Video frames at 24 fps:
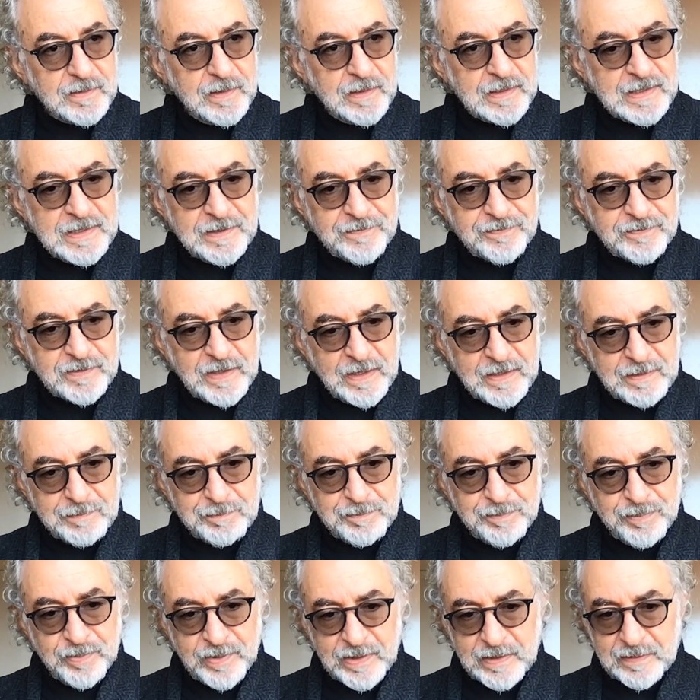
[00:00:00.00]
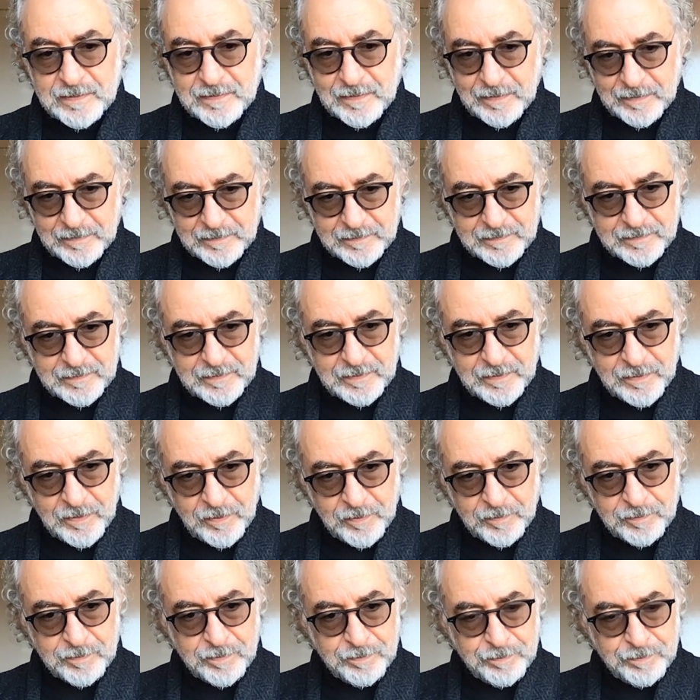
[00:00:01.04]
a gift that it brings us, you know,